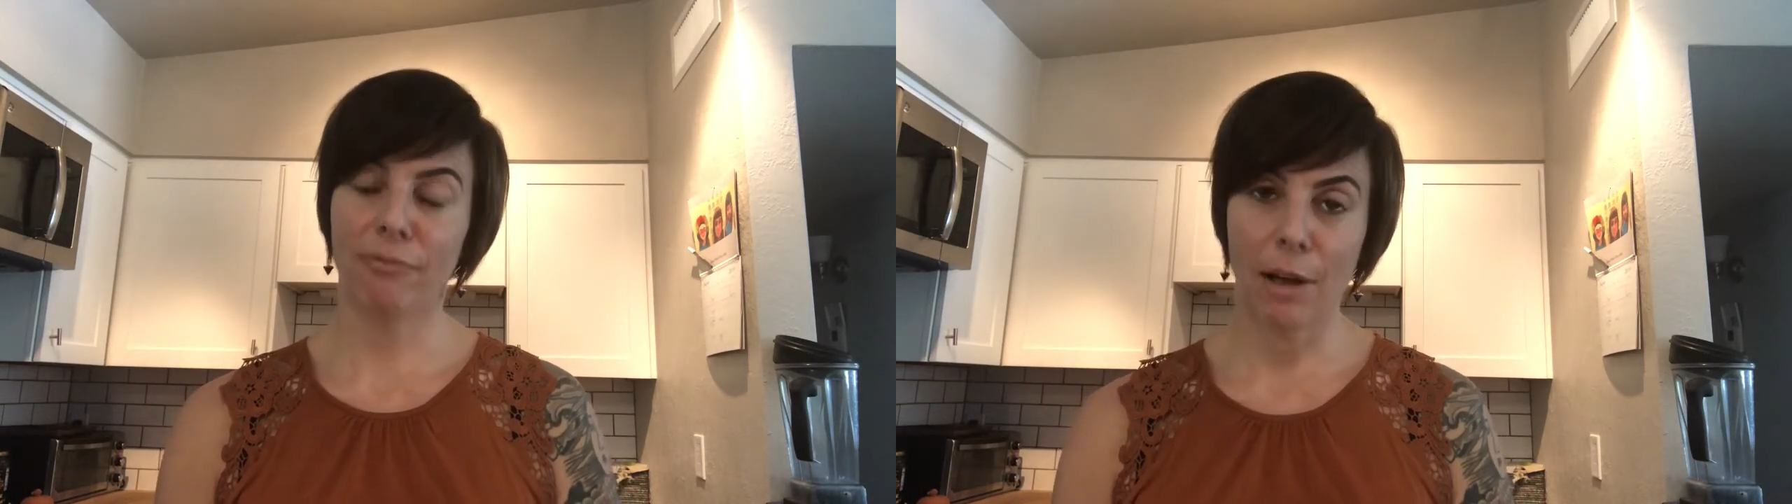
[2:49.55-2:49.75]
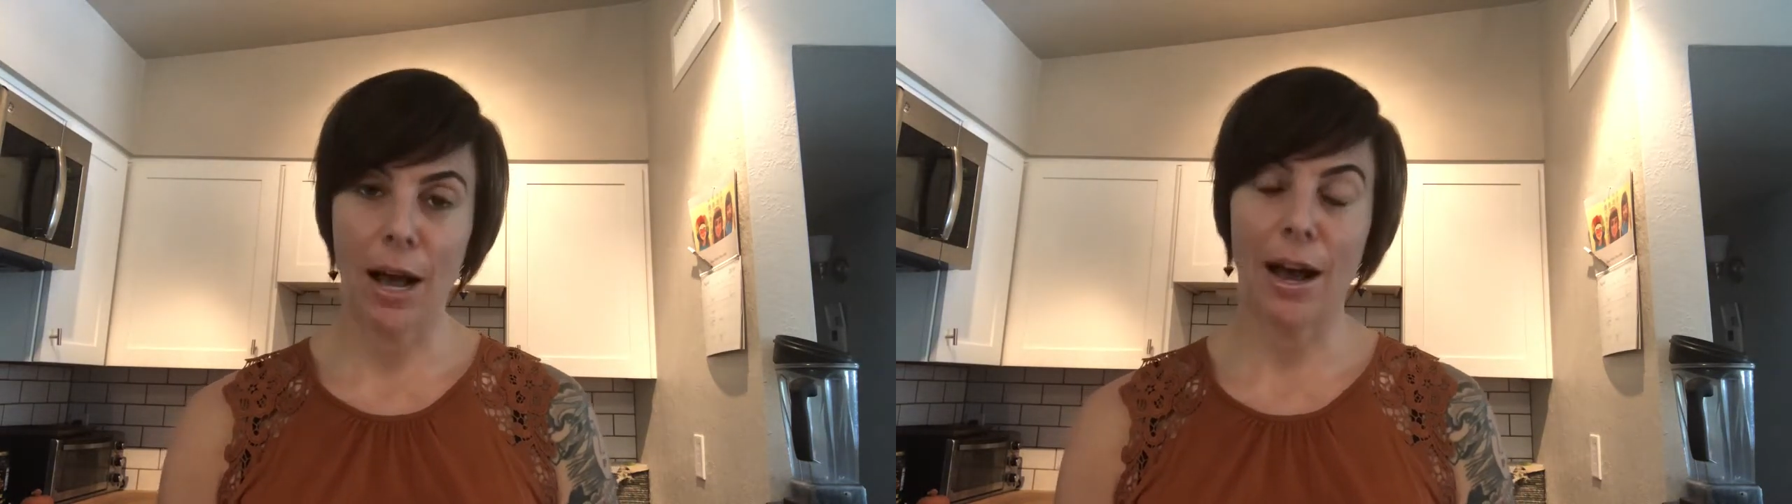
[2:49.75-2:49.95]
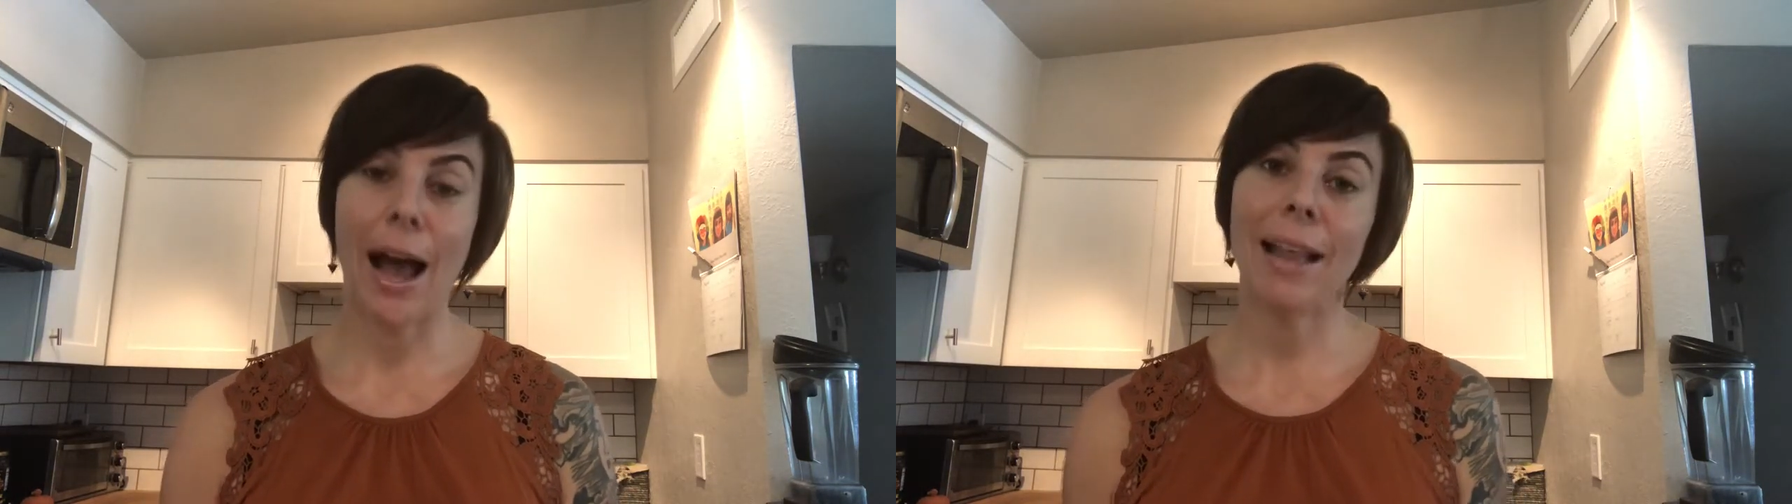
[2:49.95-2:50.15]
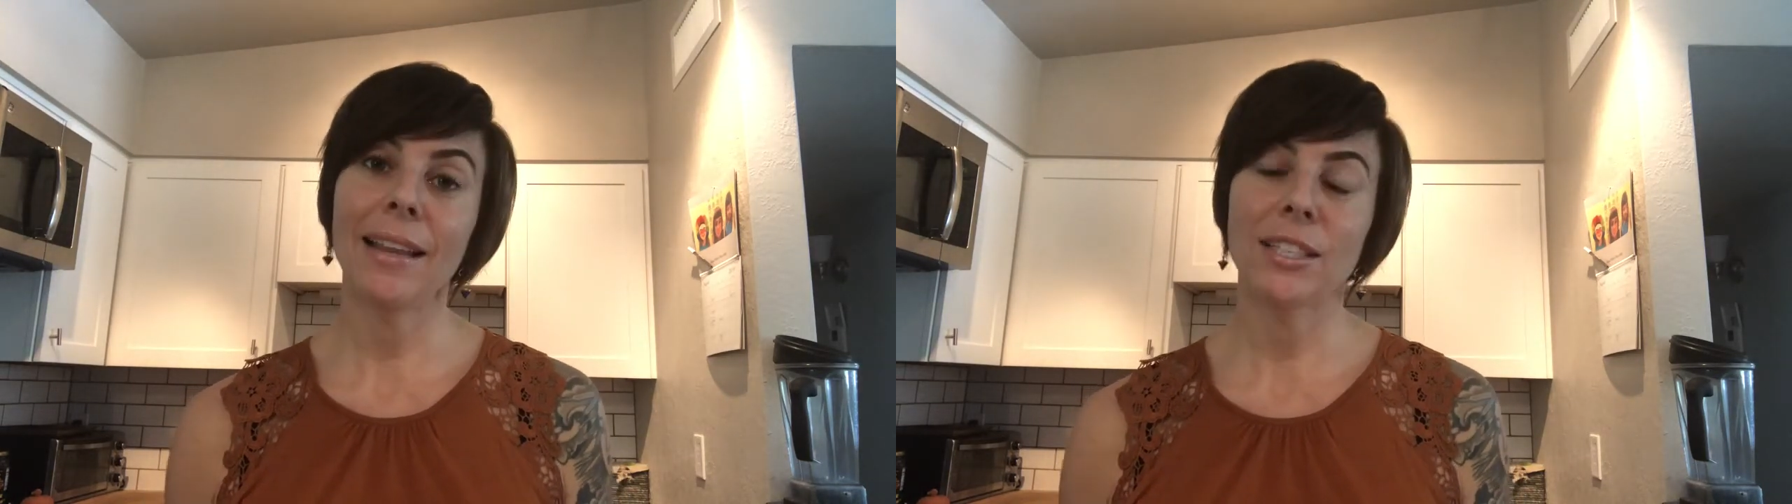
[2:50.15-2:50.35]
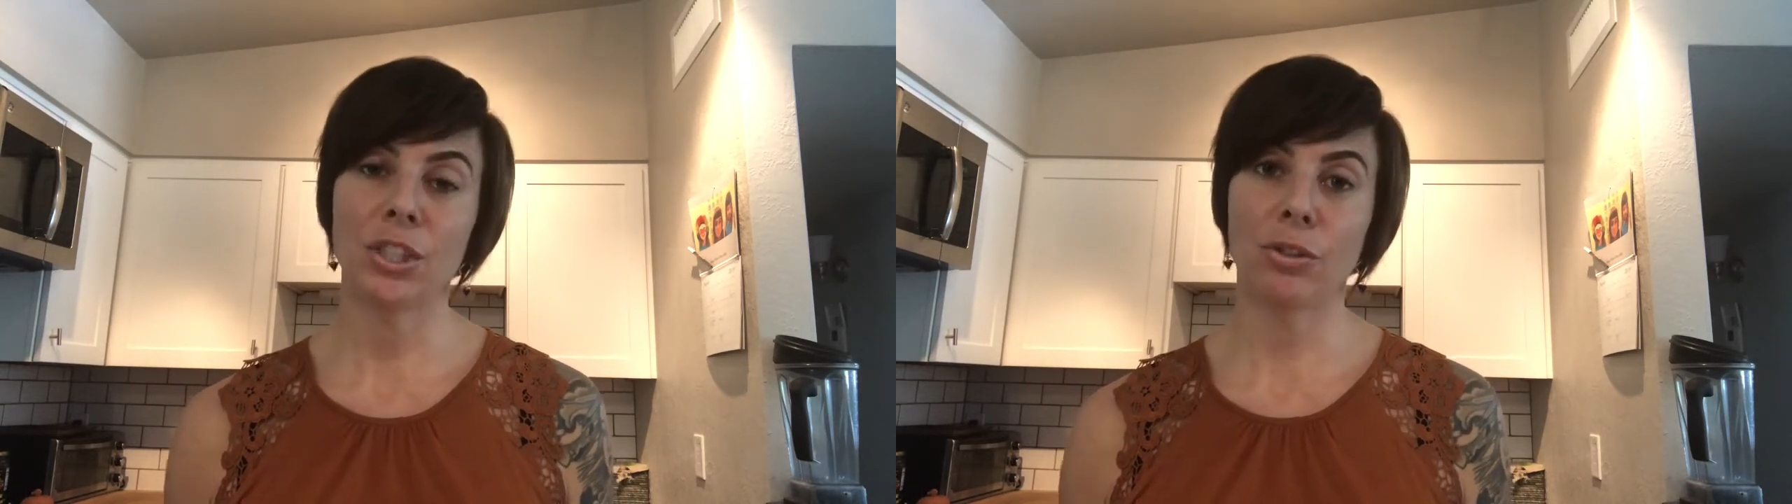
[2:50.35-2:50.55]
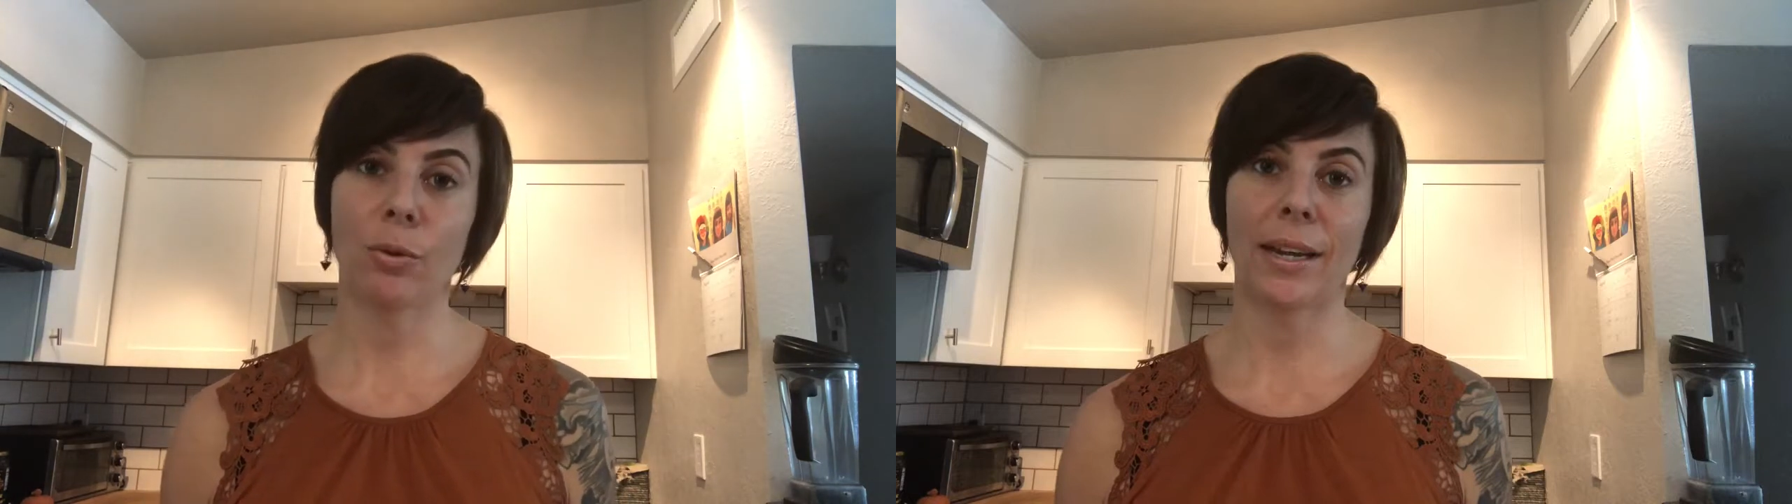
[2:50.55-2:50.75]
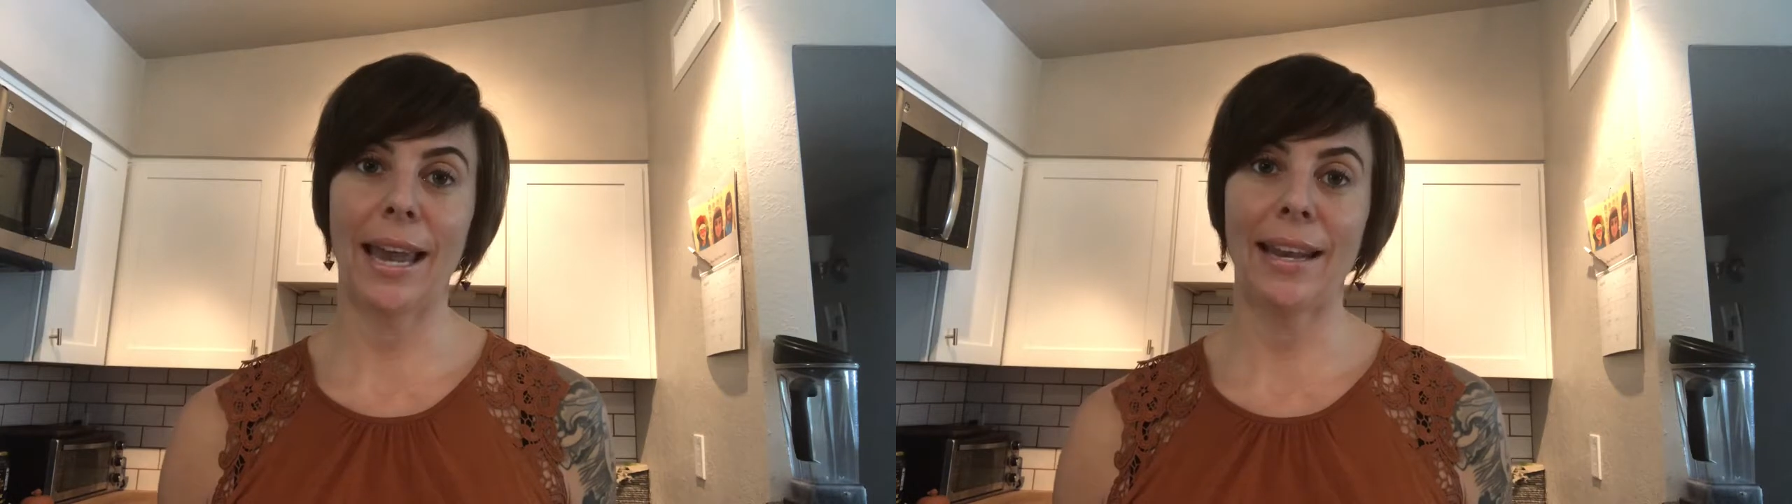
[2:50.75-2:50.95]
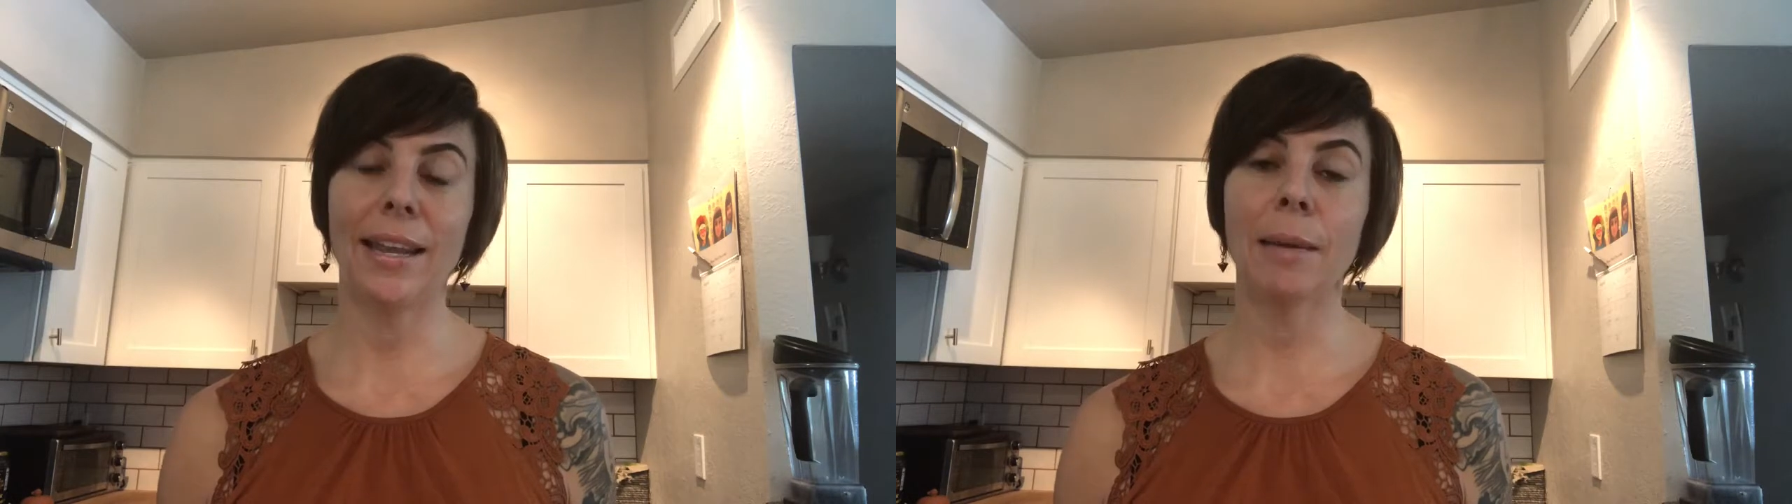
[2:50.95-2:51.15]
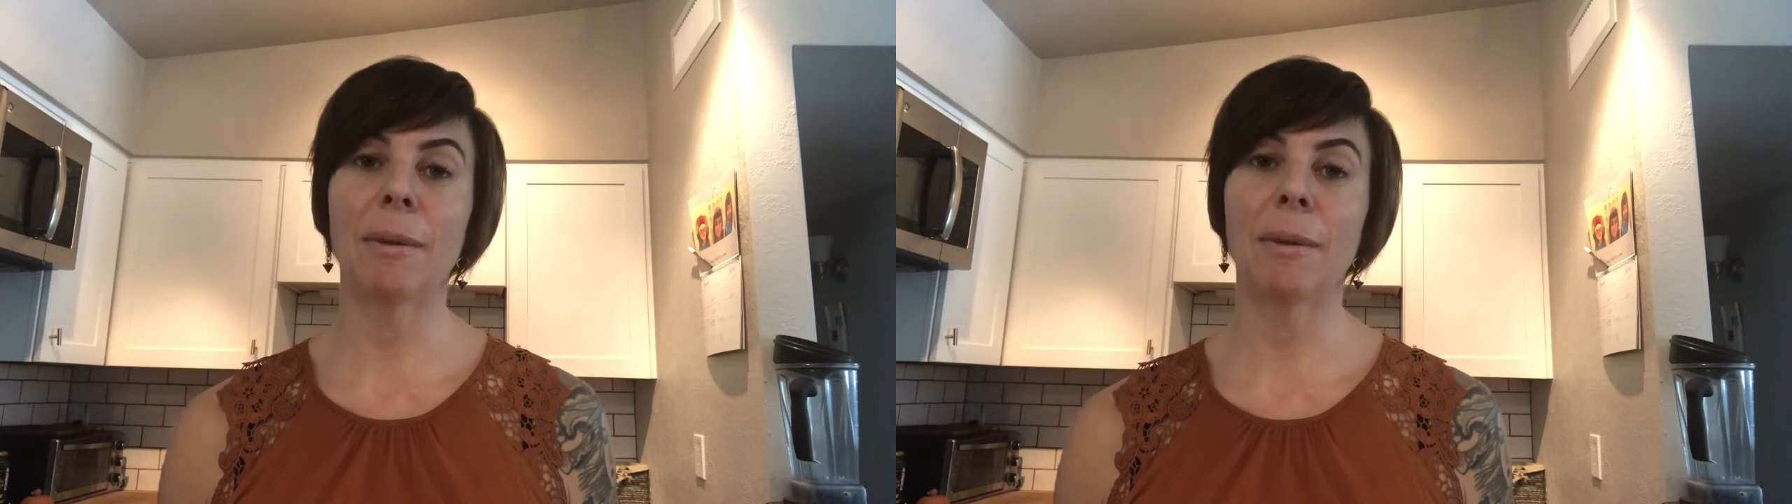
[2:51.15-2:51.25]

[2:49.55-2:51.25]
I like to use organic